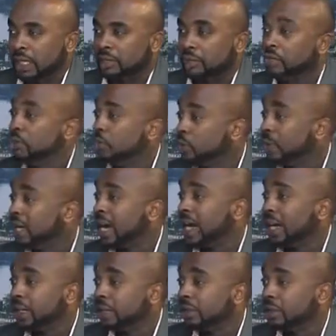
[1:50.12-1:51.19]
Yeah, no, tweak
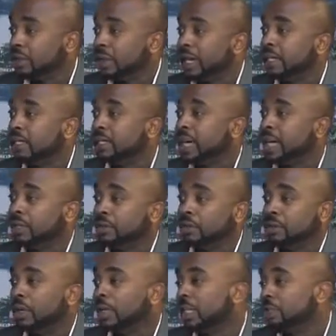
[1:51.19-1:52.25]
higher. So they might decide,
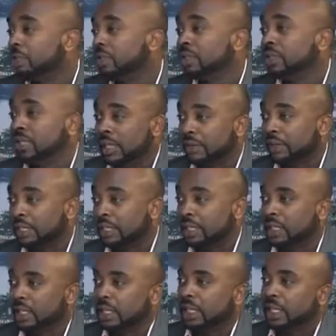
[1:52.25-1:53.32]
what, let's move it to
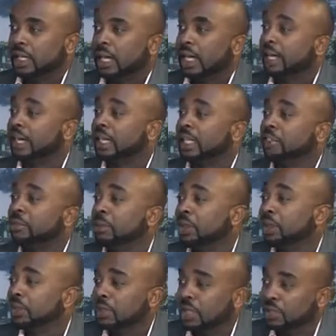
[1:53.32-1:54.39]
70 and get
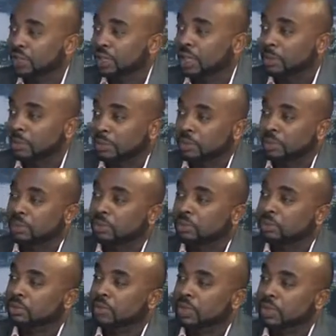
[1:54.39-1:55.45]
everybody to ensure that
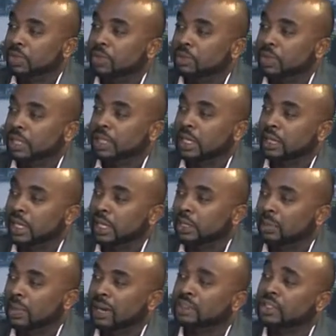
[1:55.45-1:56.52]
people, now
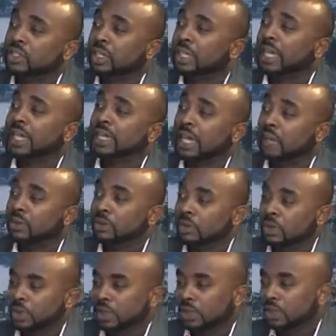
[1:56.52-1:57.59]
end up having to lend
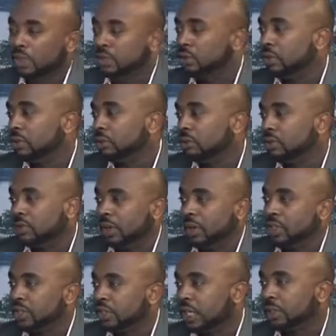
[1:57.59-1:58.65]
out to the
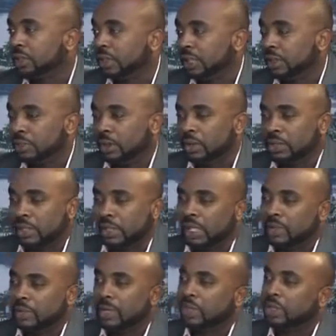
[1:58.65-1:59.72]
various sectors that they want. And
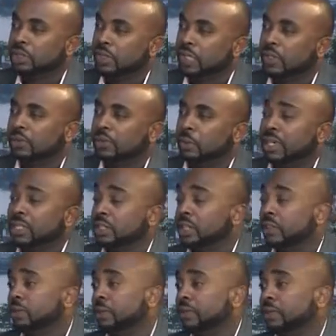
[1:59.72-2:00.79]
that's why they also give a
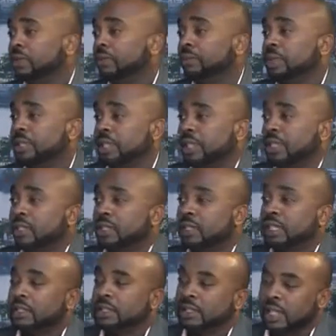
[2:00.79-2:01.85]
weighting of 150% to
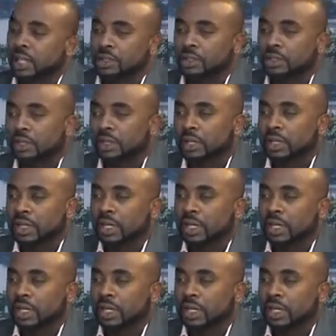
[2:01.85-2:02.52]
certain sectors.